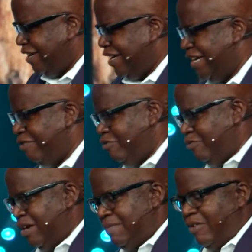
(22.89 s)

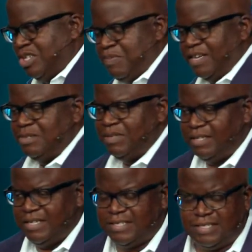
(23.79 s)
one of my
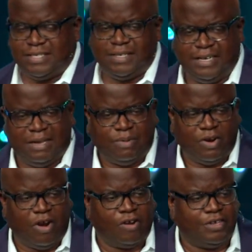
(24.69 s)
responsibilities is to lead up
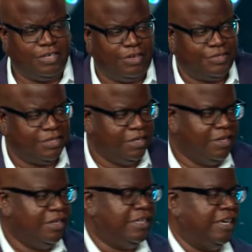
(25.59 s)
our ARC
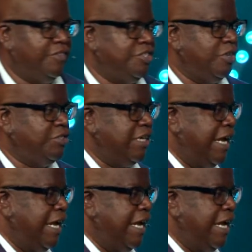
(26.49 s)
adults here at the church.